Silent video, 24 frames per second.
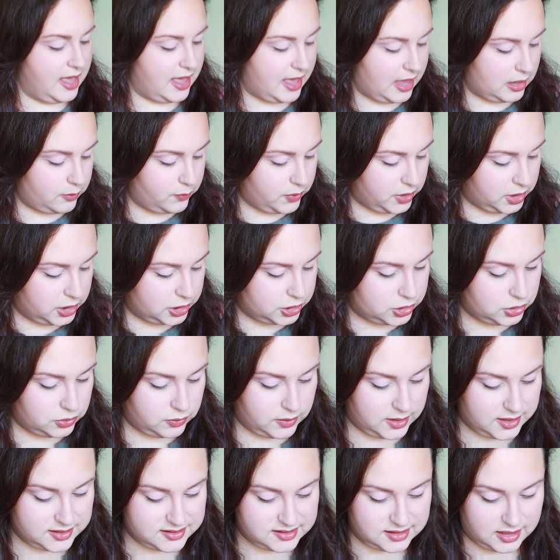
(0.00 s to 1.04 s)
And we're going to
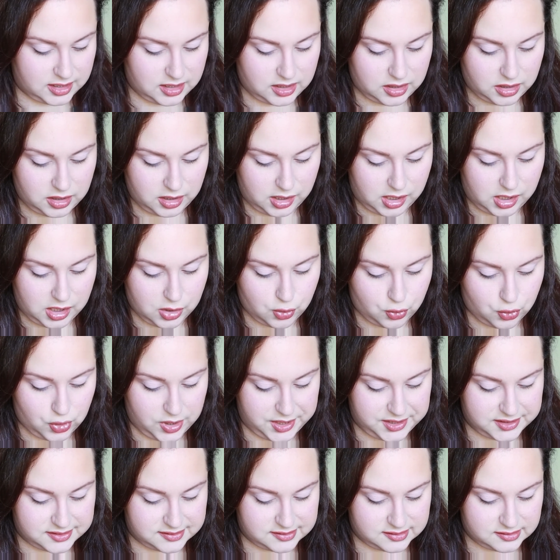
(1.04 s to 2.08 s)
do this in the
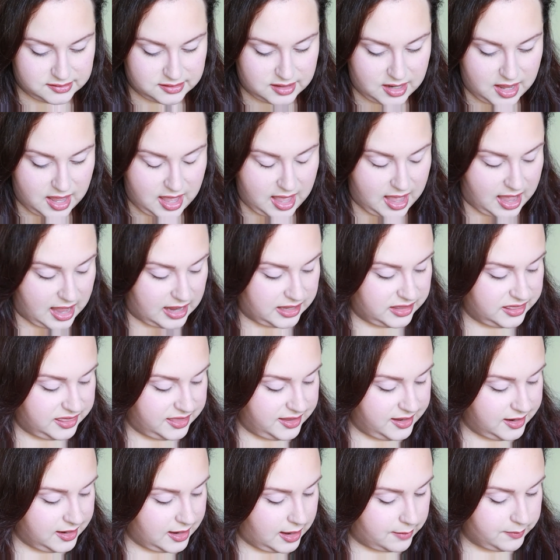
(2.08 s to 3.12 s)
crease. I
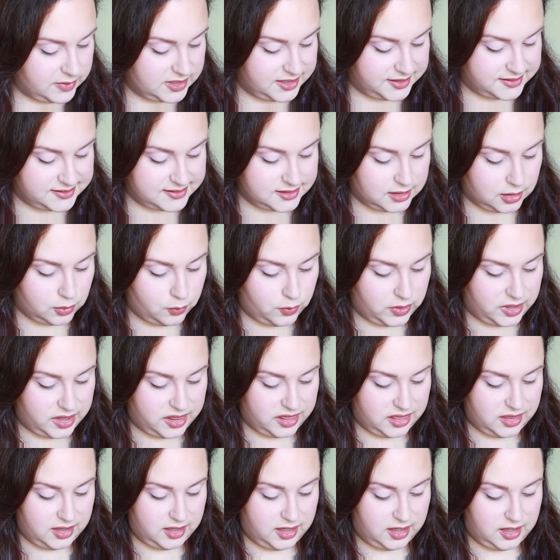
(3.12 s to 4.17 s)
think I'm going to stick
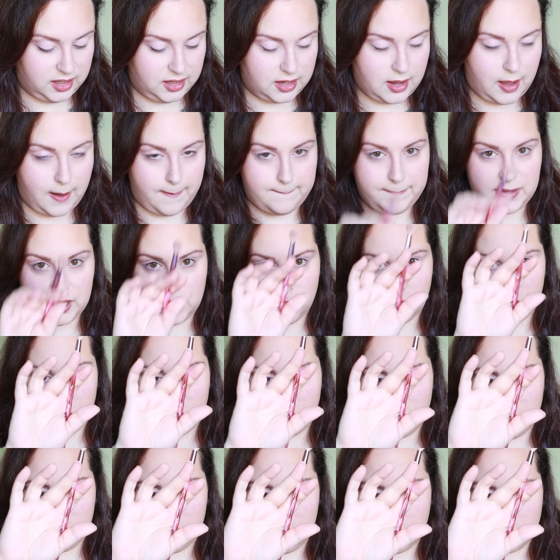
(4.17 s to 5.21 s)
with the
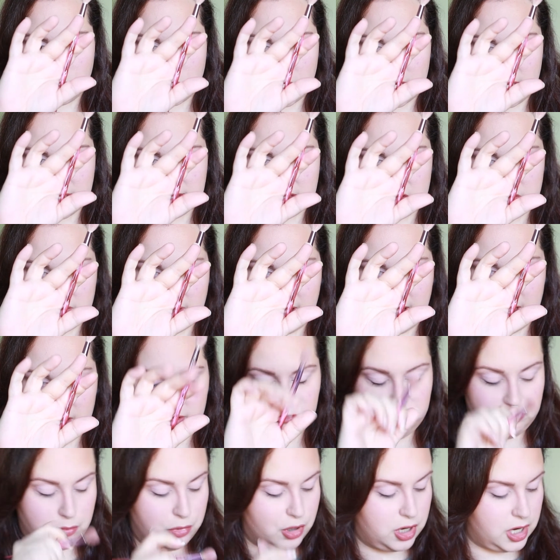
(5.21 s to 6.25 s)
bigger
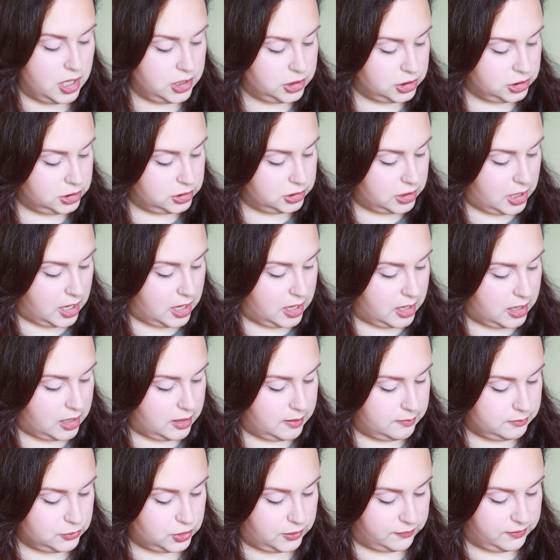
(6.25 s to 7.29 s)
JS5 brush,
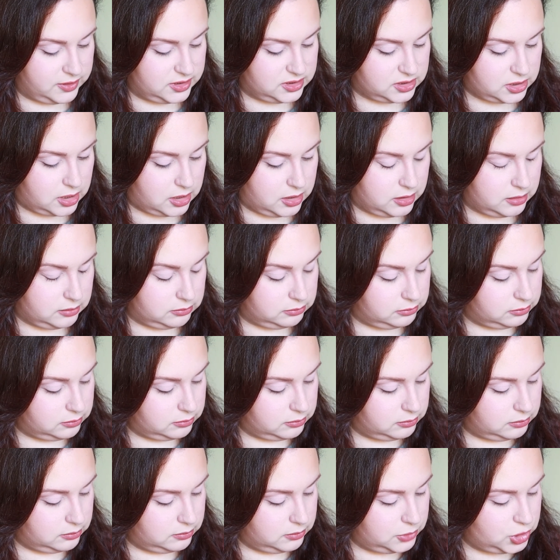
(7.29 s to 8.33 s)
Jeffree Star
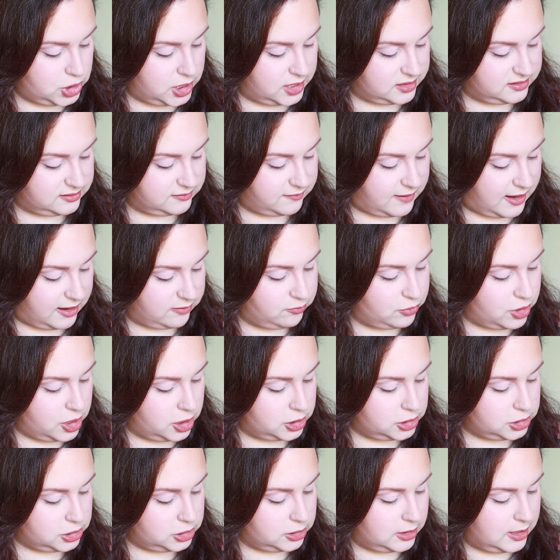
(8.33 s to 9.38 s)
JS5
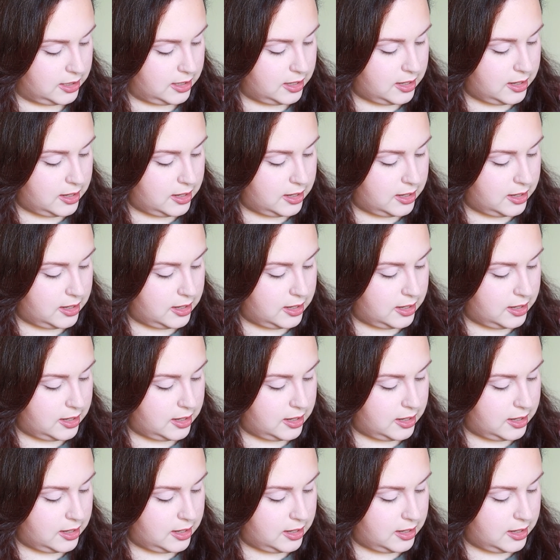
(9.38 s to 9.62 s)
brush,